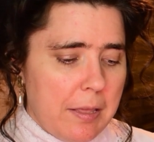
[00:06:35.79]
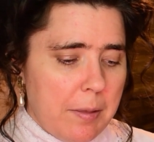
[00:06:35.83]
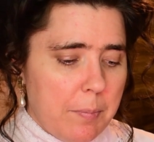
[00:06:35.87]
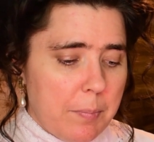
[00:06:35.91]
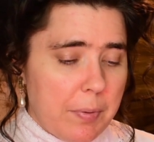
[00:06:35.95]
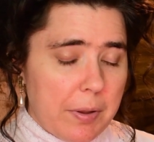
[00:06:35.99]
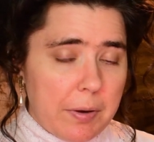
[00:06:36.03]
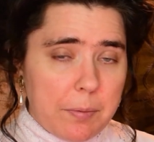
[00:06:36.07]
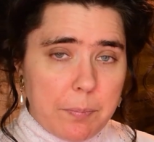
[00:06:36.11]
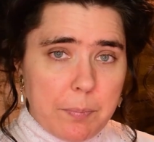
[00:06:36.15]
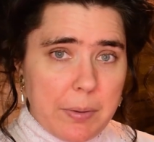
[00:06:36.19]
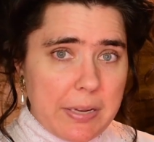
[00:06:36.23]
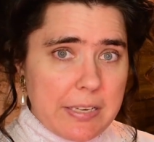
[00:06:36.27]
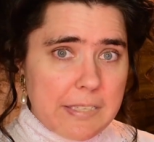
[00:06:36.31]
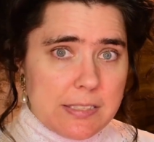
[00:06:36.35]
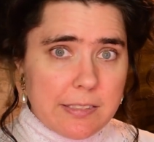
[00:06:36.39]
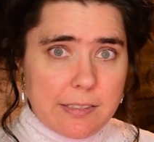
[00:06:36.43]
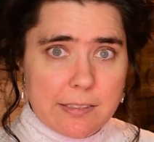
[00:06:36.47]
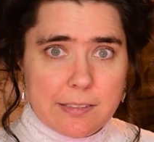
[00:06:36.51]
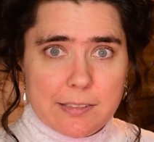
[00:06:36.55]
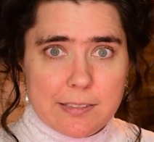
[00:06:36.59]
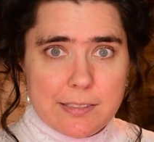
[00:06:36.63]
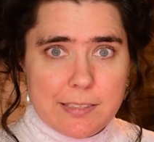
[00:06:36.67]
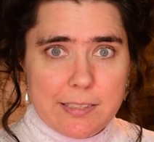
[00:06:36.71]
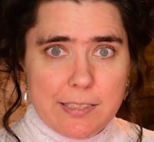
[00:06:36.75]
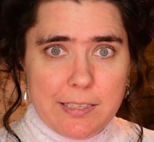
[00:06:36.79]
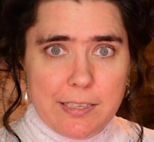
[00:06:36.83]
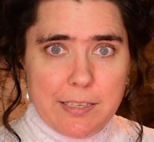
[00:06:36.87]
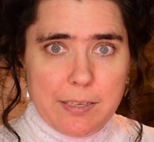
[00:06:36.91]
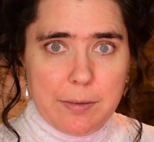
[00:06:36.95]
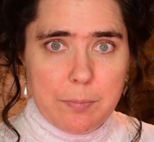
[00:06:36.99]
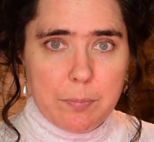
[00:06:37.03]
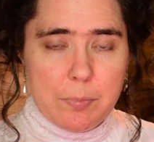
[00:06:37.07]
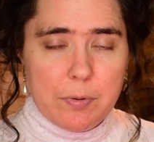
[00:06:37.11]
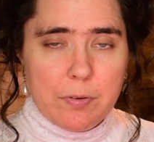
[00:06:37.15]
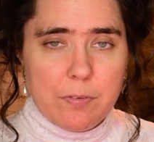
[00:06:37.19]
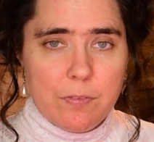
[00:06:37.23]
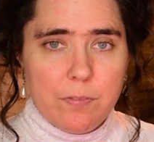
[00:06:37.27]
But basically,
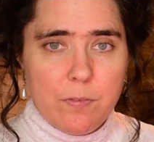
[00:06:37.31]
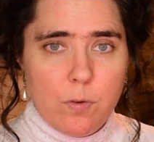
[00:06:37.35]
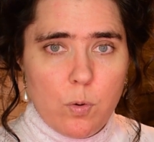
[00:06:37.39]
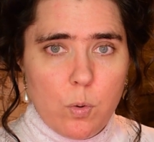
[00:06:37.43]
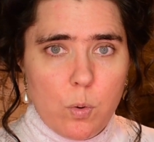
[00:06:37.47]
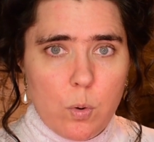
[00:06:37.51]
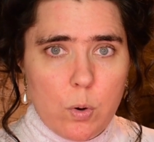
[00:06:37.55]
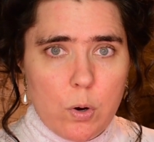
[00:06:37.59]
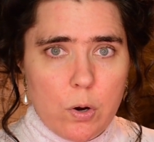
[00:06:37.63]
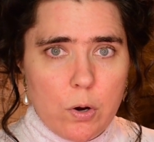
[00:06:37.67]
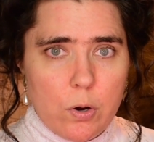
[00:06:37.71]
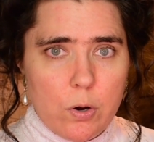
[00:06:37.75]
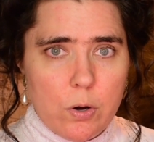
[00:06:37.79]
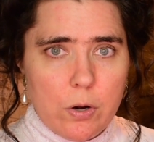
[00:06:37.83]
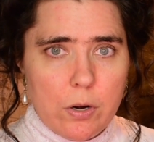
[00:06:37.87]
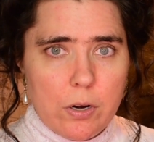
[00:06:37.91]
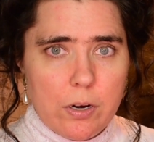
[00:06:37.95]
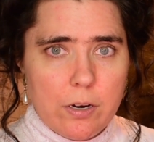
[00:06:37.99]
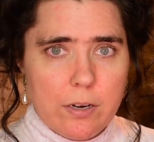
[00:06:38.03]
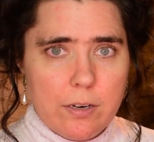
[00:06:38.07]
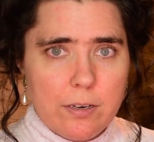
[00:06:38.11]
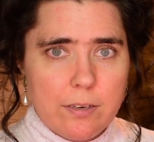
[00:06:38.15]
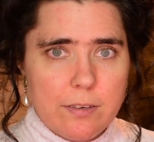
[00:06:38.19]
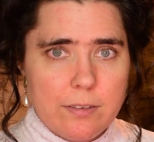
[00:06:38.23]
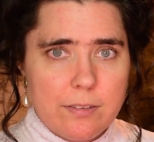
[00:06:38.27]
before